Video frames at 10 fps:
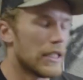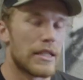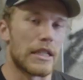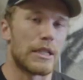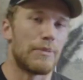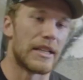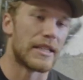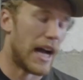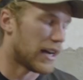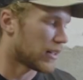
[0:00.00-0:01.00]
just spin
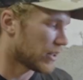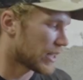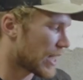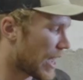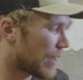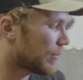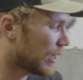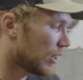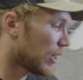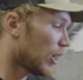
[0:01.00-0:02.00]
tire all the time,
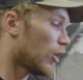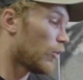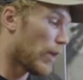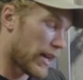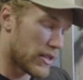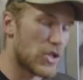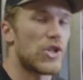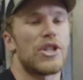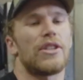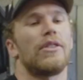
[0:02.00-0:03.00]

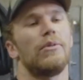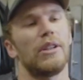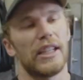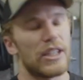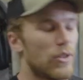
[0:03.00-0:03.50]
which will lead